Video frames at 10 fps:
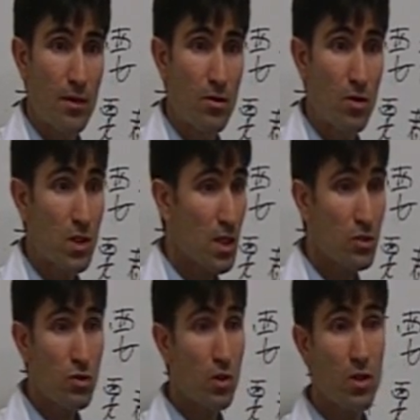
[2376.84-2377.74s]
You know, it
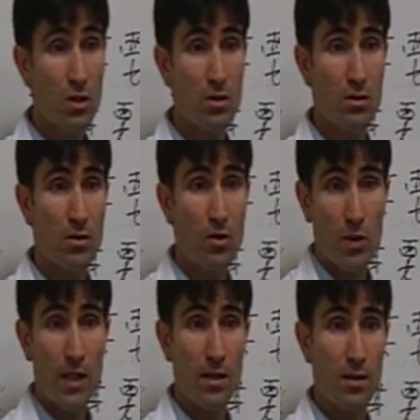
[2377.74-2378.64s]
says you're good
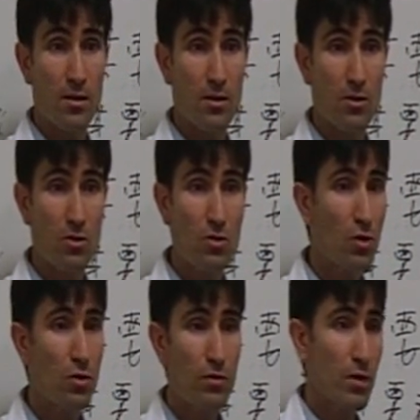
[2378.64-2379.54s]
already. You
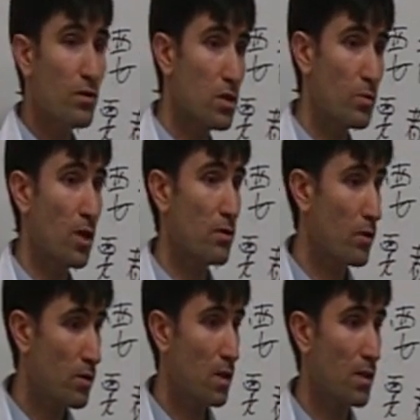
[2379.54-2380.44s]
know you're very smart,
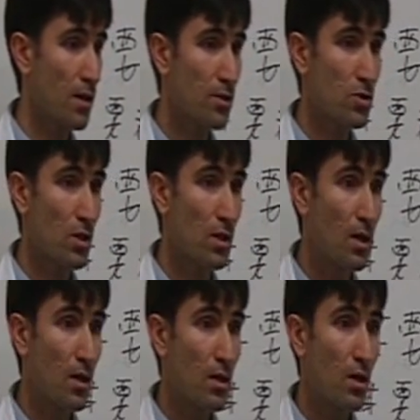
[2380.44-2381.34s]
very intelligent.
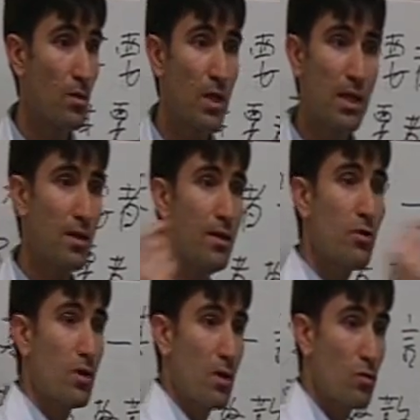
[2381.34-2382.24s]
Immediately
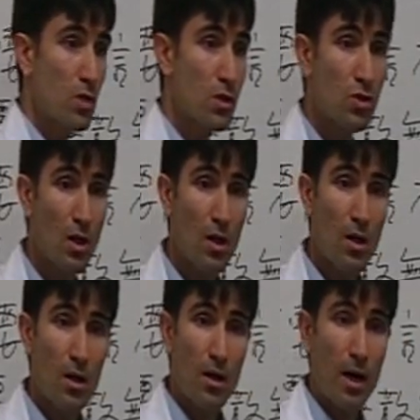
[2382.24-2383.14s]
you can reach.
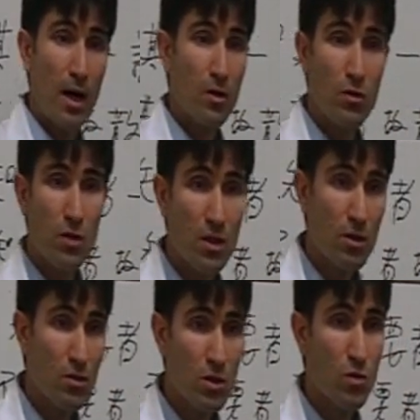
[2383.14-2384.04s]
I don't think
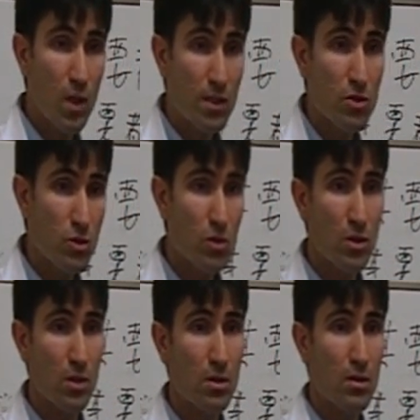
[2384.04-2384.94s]
there is one
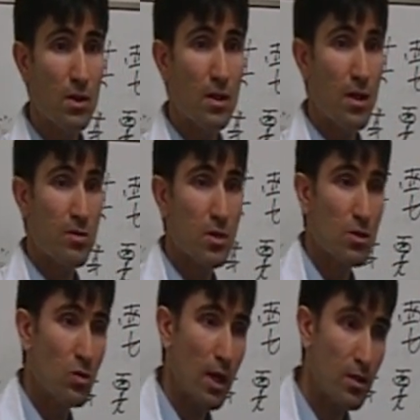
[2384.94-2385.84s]
student that comes
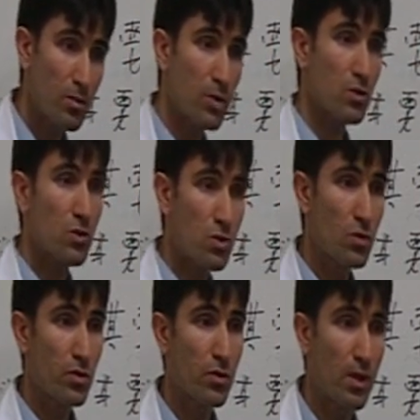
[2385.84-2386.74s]
into acupuncture
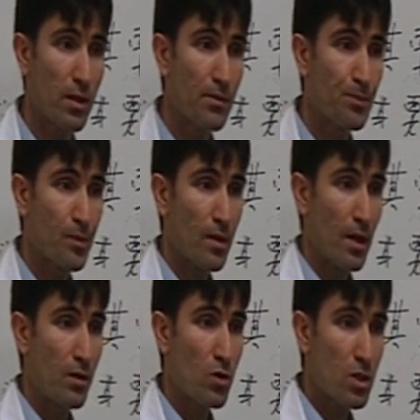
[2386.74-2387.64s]
school today
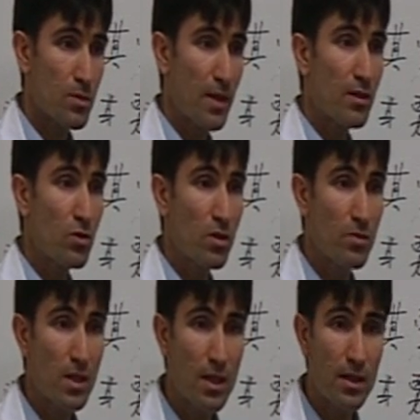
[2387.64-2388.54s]
and you explain to him
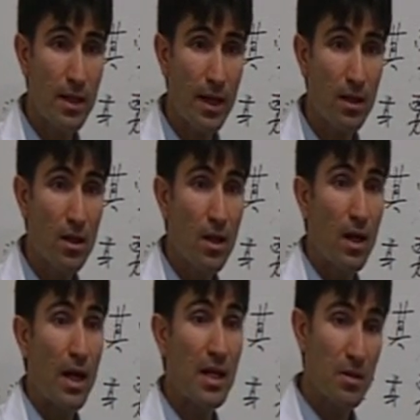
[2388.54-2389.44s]
yin and yang
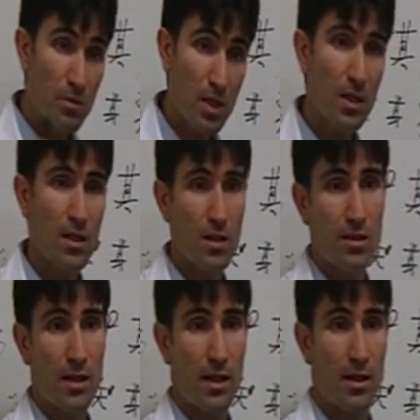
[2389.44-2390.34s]
and immediately
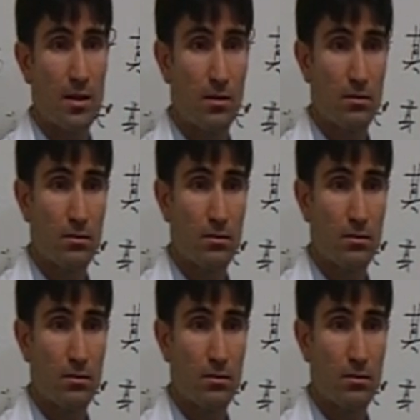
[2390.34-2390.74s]
they get it.